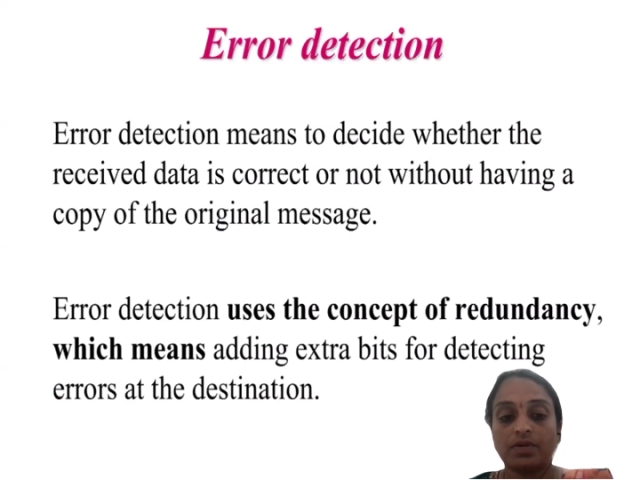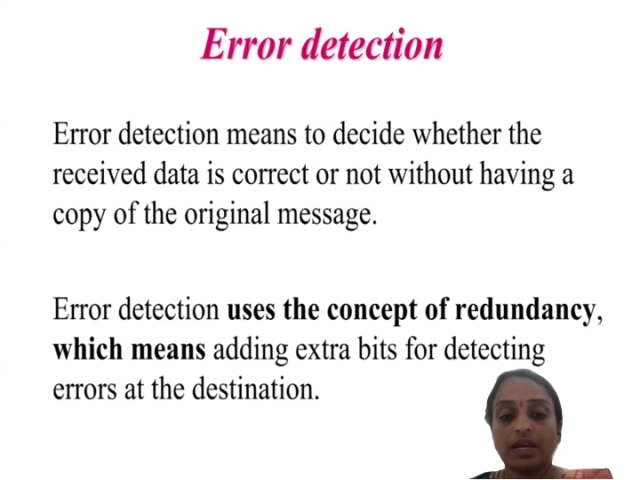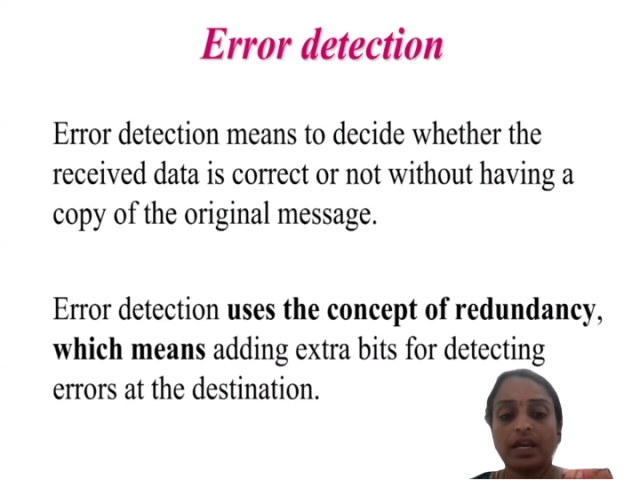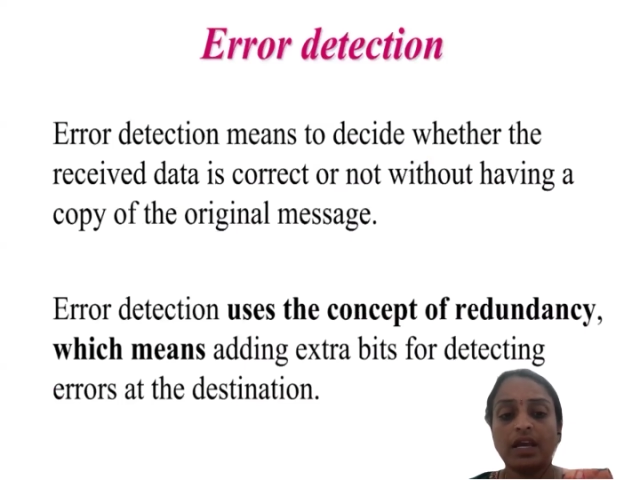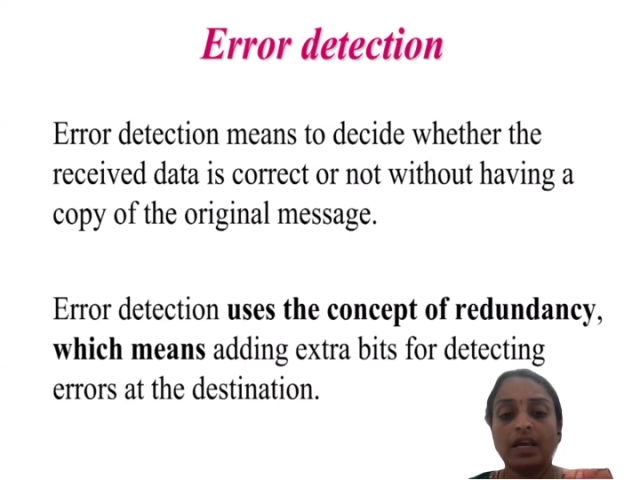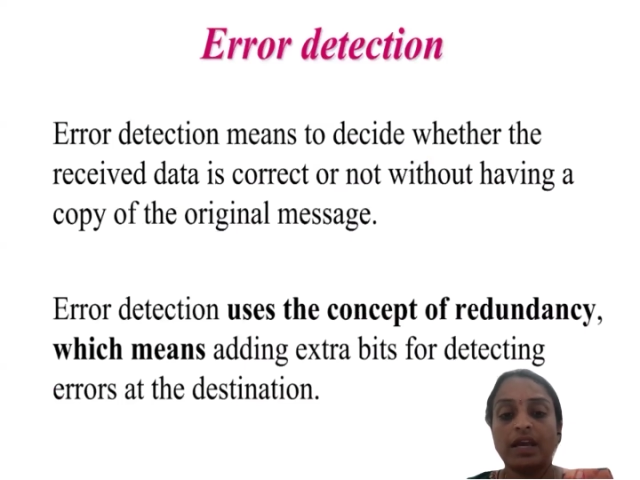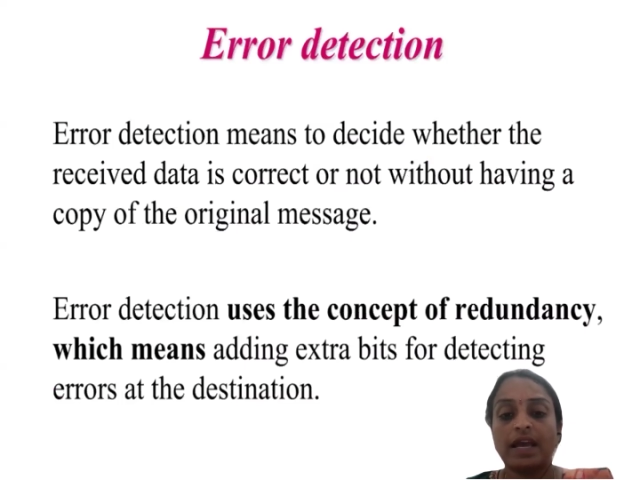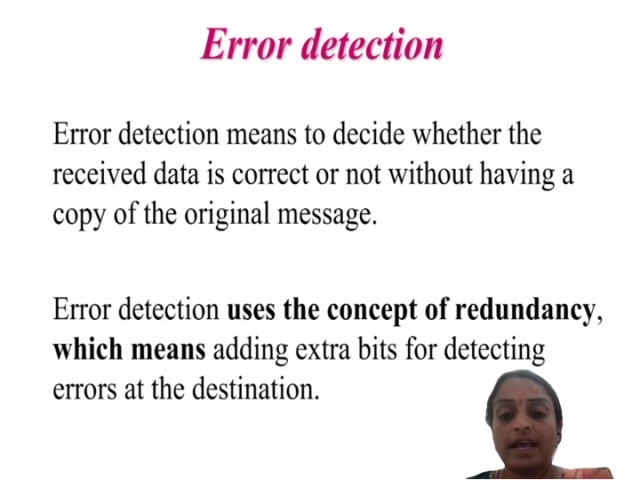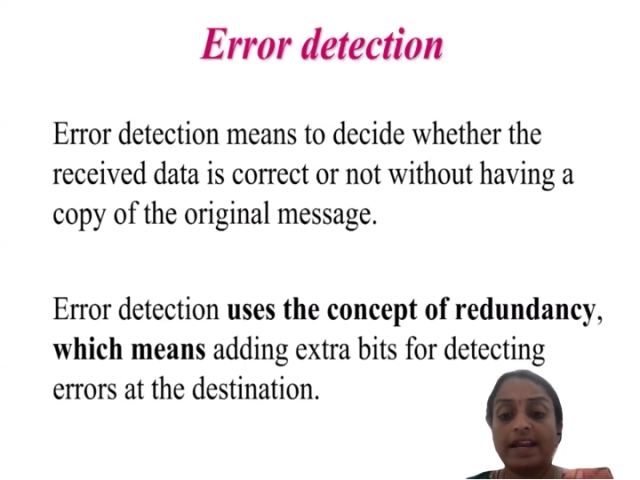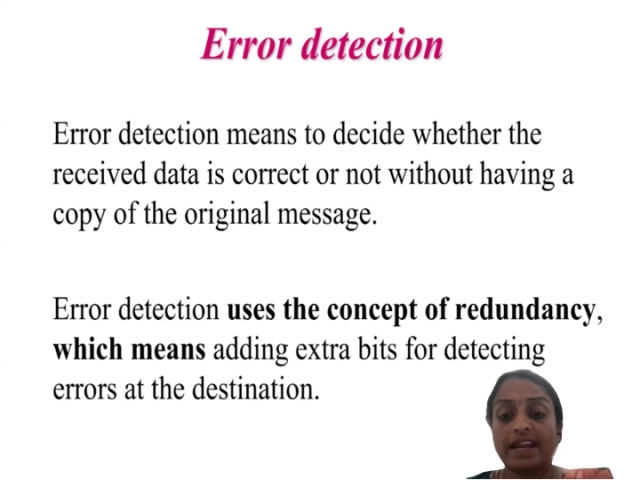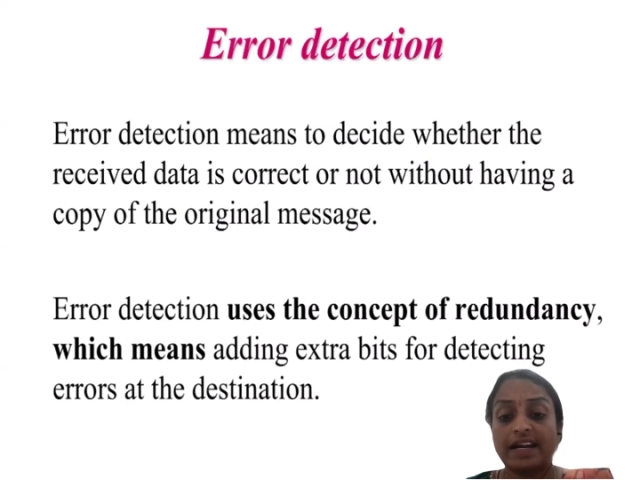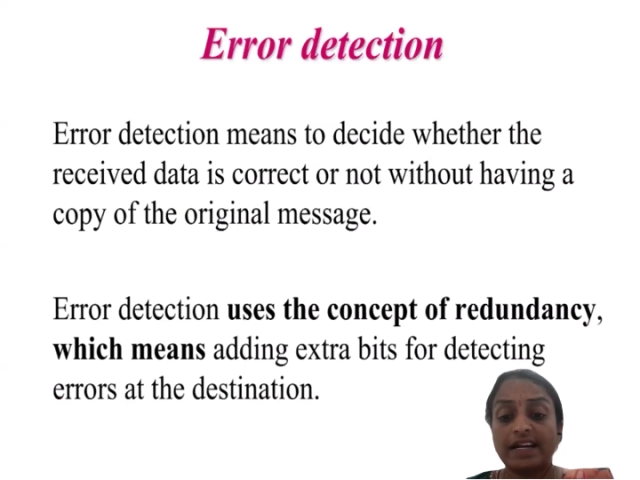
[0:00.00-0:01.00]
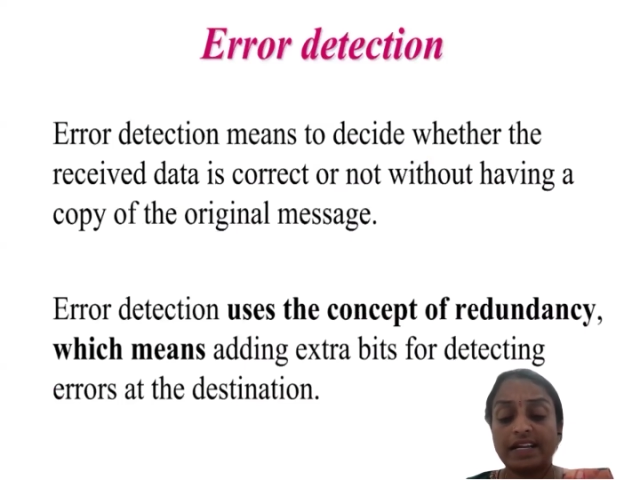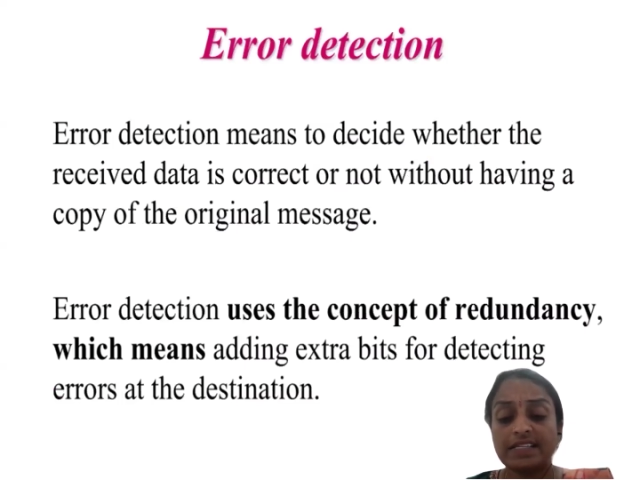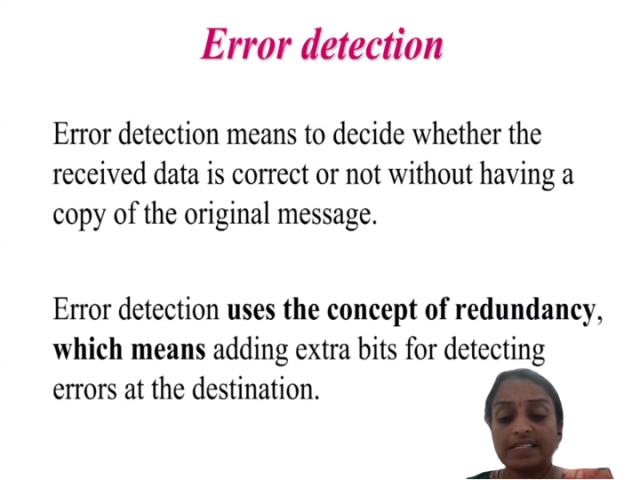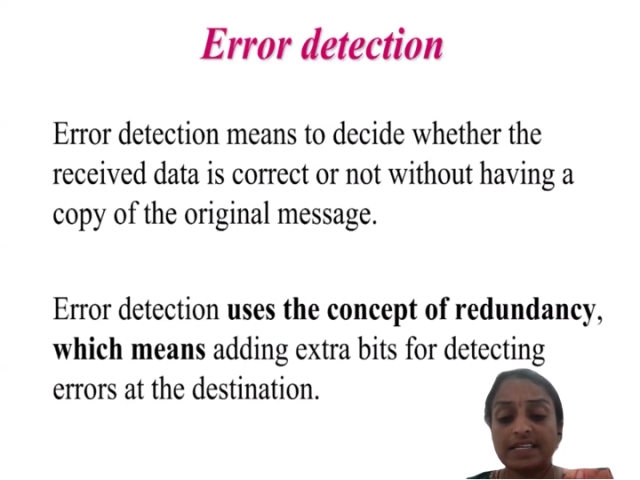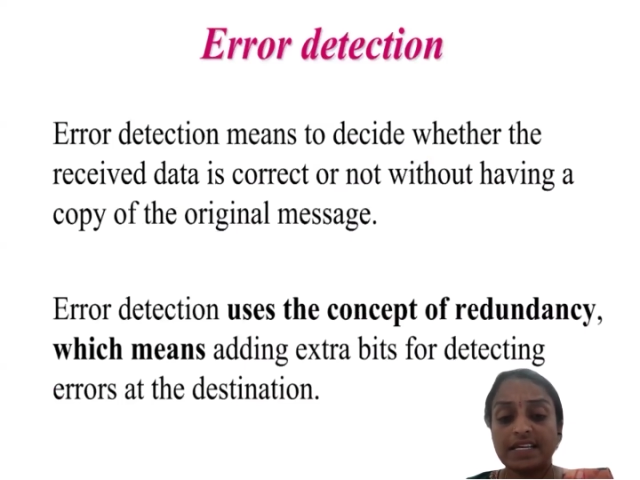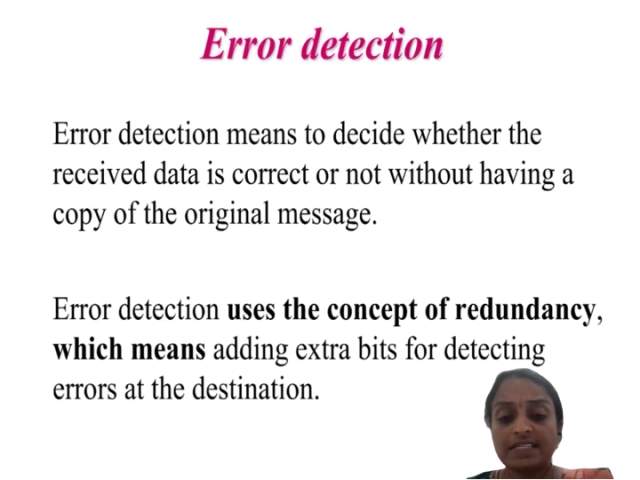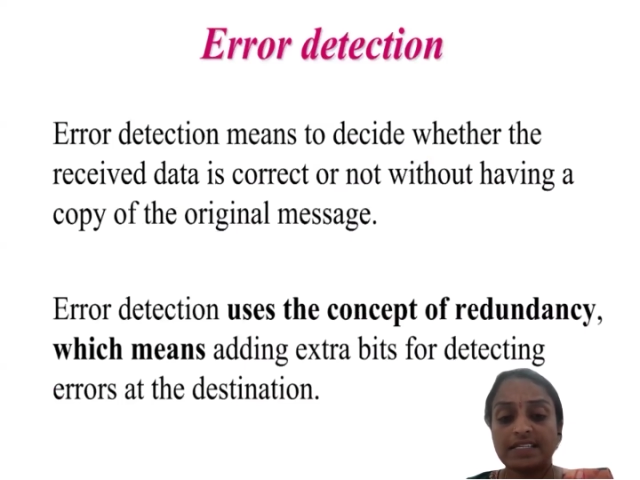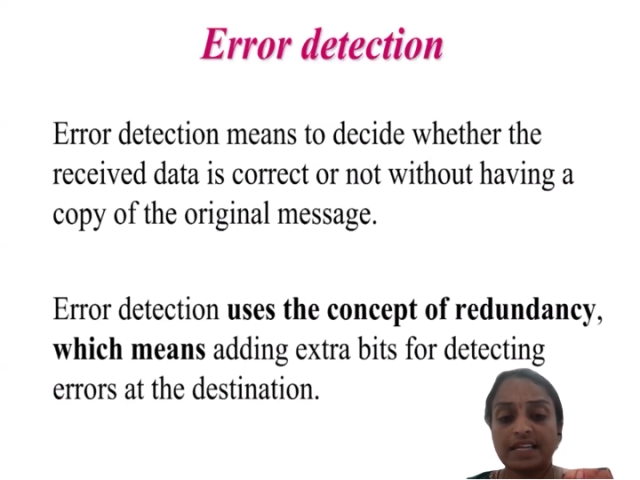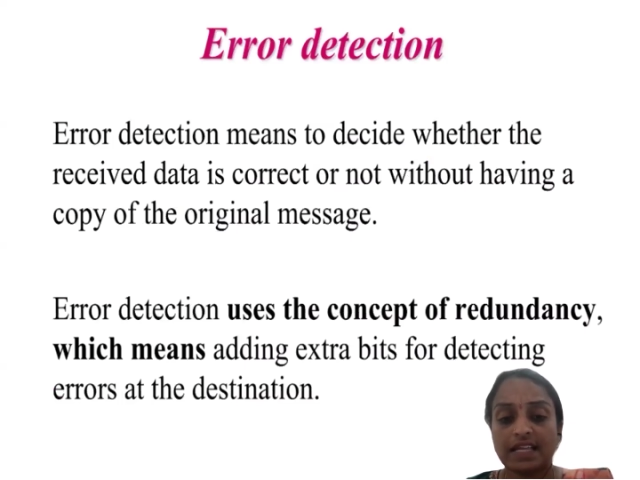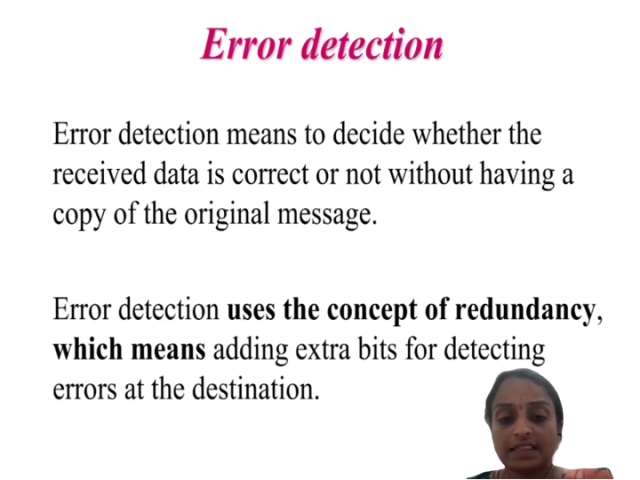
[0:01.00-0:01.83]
Okay. Redundancy is